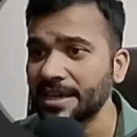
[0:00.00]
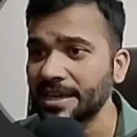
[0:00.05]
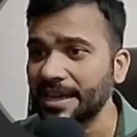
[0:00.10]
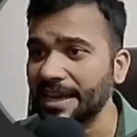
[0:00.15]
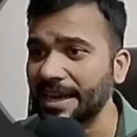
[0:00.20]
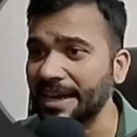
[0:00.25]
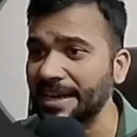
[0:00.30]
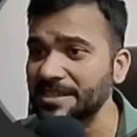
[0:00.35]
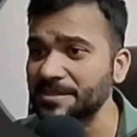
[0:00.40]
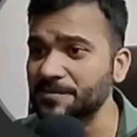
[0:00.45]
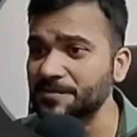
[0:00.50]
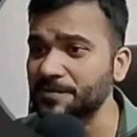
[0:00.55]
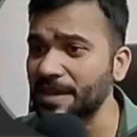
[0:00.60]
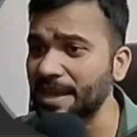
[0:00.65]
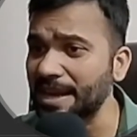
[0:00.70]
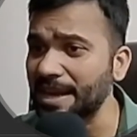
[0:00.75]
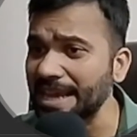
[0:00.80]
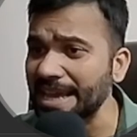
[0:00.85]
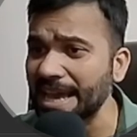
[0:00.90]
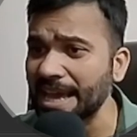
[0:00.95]
it is
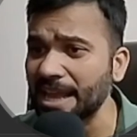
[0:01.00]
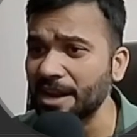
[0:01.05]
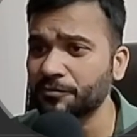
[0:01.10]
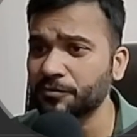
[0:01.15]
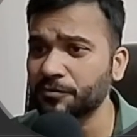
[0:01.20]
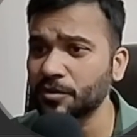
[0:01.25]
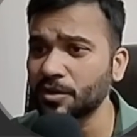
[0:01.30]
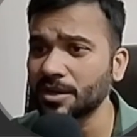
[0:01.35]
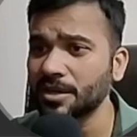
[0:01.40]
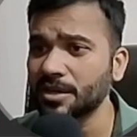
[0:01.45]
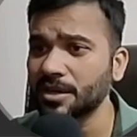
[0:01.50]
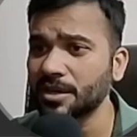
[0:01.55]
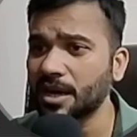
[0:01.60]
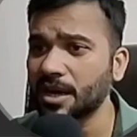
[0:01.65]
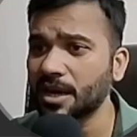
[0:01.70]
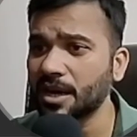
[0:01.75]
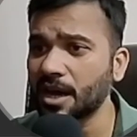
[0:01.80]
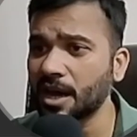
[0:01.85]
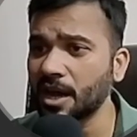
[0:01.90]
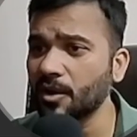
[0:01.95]
very helpful
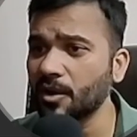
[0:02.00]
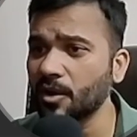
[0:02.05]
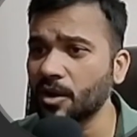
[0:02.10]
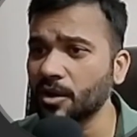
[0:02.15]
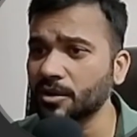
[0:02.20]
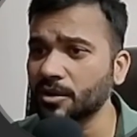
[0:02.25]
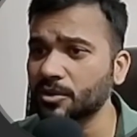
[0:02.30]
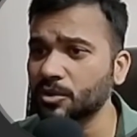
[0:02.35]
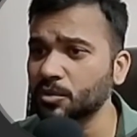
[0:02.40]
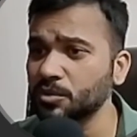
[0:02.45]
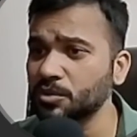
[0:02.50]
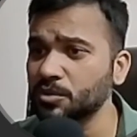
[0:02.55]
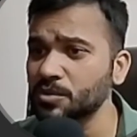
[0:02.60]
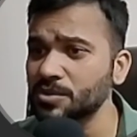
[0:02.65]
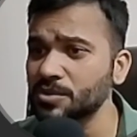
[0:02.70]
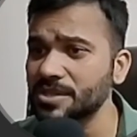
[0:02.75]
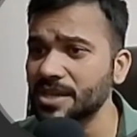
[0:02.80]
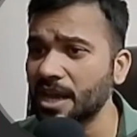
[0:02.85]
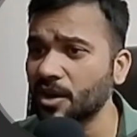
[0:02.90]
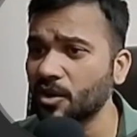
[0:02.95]
along
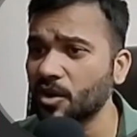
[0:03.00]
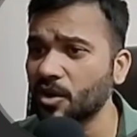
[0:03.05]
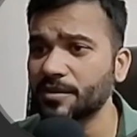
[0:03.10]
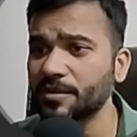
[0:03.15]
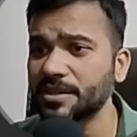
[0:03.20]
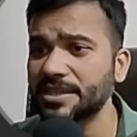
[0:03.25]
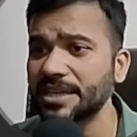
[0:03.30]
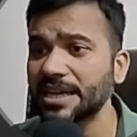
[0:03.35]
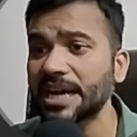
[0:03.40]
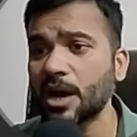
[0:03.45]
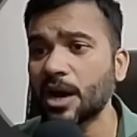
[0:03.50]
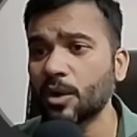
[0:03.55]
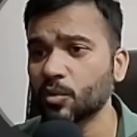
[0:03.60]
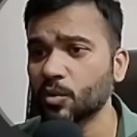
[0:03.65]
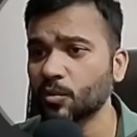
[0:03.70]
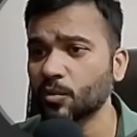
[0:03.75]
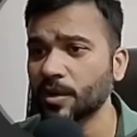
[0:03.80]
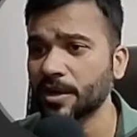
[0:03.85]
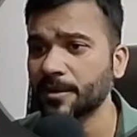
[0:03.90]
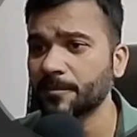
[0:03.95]
with the count
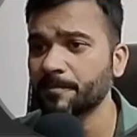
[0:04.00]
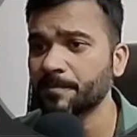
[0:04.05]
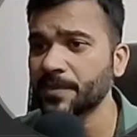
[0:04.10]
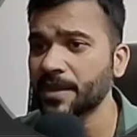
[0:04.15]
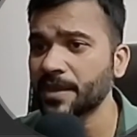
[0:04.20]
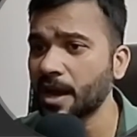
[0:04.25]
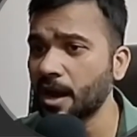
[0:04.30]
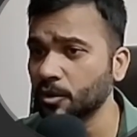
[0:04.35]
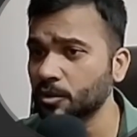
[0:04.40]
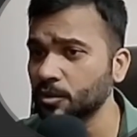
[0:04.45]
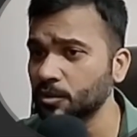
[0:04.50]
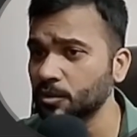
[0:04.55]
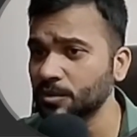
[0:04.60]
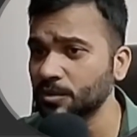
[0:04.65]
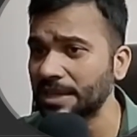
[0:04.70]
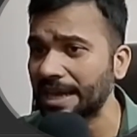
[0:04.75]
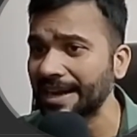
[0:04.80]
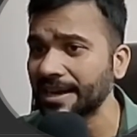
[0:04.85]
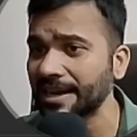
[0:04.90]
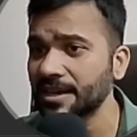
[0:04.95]
one. How to do
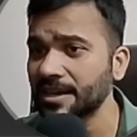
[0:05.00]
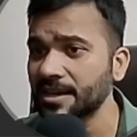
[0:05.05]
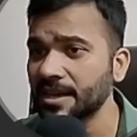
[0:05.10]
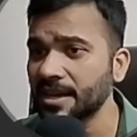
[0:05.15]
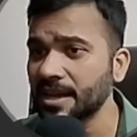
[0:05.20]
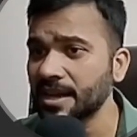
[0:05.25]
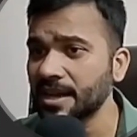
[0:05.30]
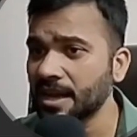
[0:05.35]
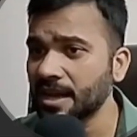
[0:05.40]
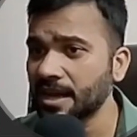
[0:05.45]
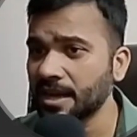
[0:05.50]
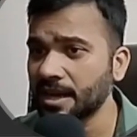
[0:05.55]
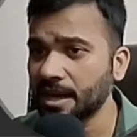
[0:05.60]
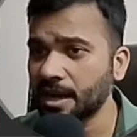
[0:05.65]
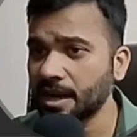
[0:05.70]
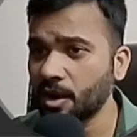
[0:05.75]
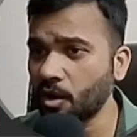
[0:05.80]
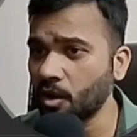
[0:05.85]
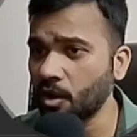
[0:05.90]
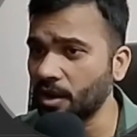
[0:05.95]
that?
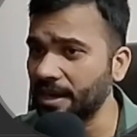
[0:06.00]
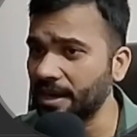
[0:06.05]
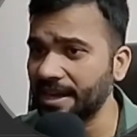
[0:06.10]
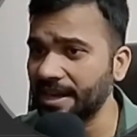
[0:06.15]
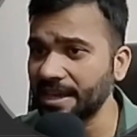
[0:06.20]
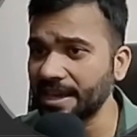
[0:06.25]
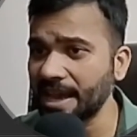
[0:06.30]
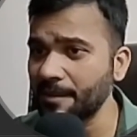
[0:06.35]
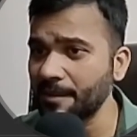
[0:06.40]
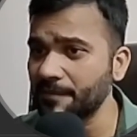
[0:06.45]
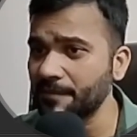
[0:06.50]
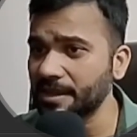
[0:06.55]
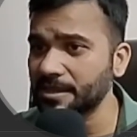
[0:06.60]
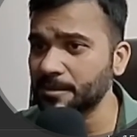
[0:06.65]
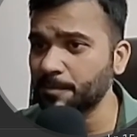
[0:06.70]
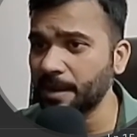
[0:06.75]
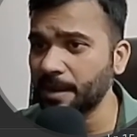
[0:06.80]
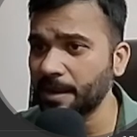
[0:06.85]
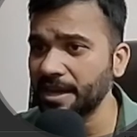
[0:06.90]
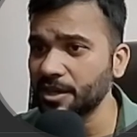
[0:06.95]
Already I have
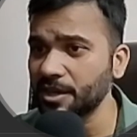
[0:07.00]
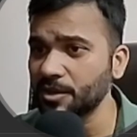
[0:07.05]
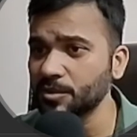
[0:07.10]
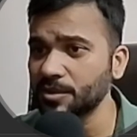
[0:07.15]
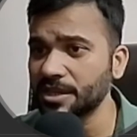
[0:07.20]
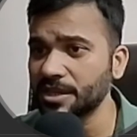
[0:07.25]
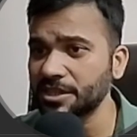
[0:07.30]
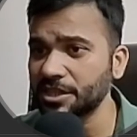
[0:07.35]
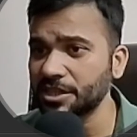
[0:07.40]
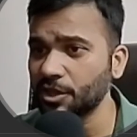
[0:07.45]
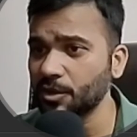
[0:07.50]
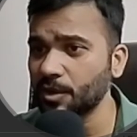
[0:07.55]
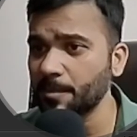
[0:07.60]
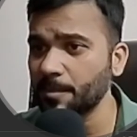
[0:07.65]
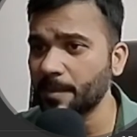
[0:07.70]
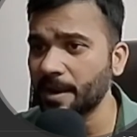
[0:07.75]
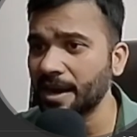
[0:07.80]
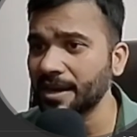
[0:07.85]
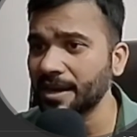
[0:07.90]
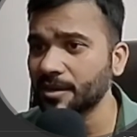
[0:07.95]
explained you in a theory
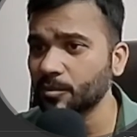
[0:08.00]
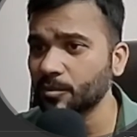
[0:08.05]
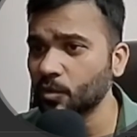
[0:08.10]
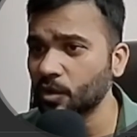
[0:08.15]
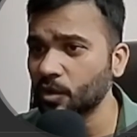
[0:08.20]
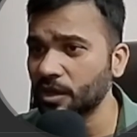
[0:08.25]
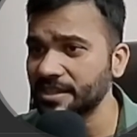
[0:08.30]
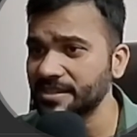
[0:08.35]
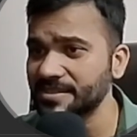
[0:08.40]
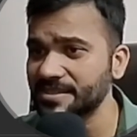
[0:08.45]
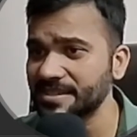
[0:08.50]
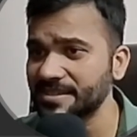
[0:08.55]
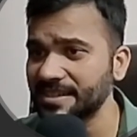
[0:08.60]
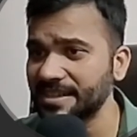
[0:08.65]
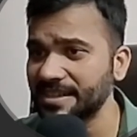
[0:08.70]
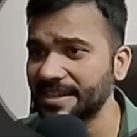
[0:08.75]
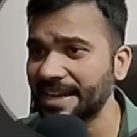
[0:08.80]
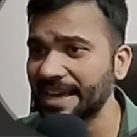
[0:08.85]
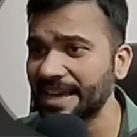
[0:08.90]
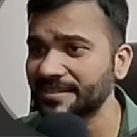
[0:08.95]
part what is the
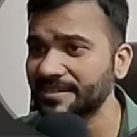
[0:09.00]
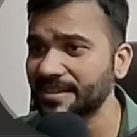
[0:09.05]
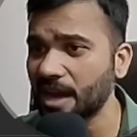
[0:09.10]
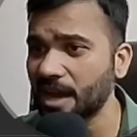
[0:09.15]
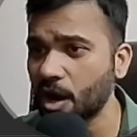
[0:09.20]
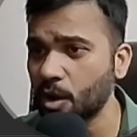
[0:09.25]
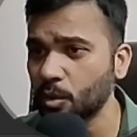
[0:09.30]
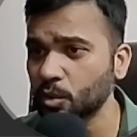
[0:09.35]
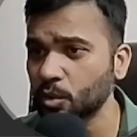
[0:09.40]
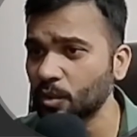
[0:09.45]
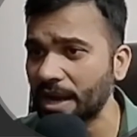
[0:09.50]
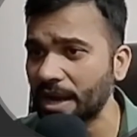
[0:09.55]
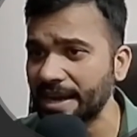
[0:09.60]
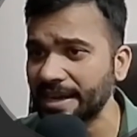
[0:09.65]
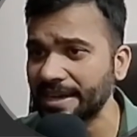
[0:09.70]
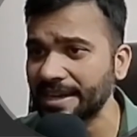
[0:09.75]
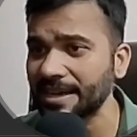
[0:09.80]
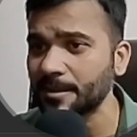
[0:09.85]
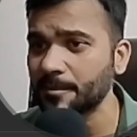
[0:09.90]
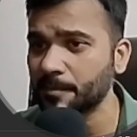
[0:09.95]
syntax and how to write
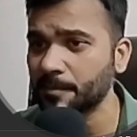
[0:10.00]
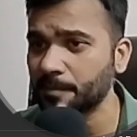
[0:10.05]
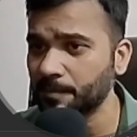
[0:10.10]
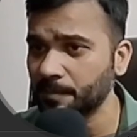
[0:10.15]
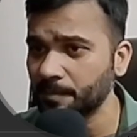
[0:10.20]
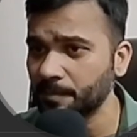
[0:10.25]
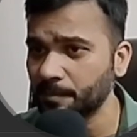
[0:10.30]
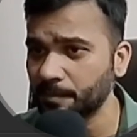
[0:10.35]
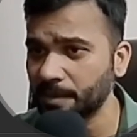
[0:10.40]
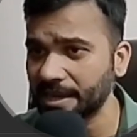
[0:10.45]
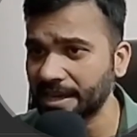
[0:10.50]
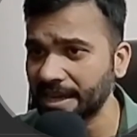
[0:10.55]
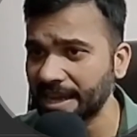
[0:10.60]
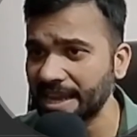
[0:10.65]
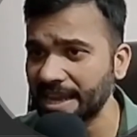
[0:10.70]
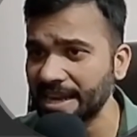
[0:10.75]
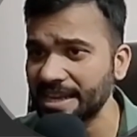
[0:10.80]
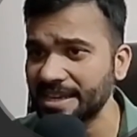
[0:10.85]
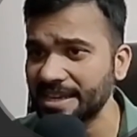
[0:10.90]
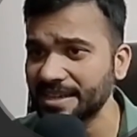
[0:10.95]
it. But
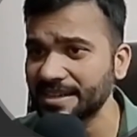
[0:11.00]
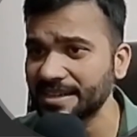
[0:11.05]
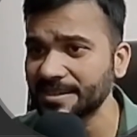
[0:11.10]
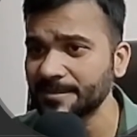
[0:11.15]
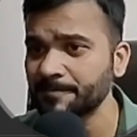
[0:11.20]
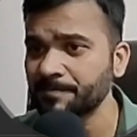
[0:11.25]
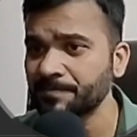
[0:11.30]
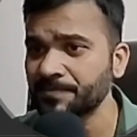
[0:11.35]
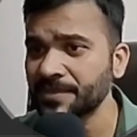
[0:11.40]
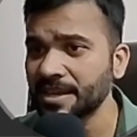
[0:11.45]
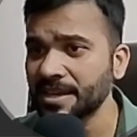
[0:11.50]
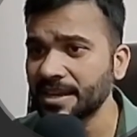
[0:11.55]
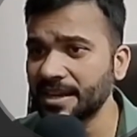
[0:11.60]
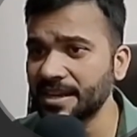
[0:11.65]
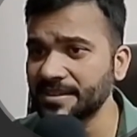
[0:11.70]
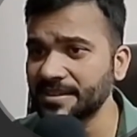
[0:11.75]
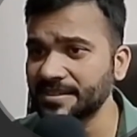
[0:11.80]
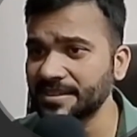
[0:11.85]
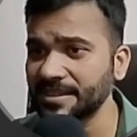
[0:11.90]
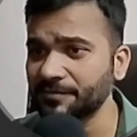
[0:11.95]
again here,
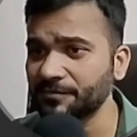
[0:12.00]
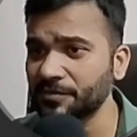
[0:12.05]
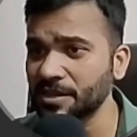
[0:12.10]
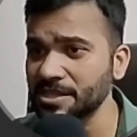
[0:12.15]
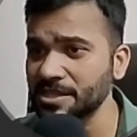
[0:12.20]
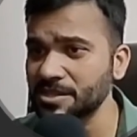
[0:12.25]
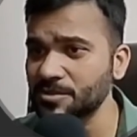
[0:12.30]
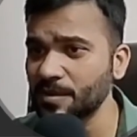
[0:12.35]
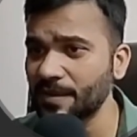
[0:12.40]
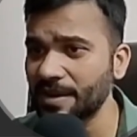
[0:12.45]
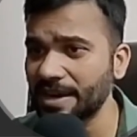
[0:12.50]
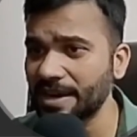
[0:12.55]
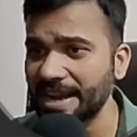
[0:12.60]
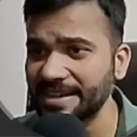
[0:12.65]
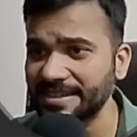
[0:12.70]
let's see. First we will write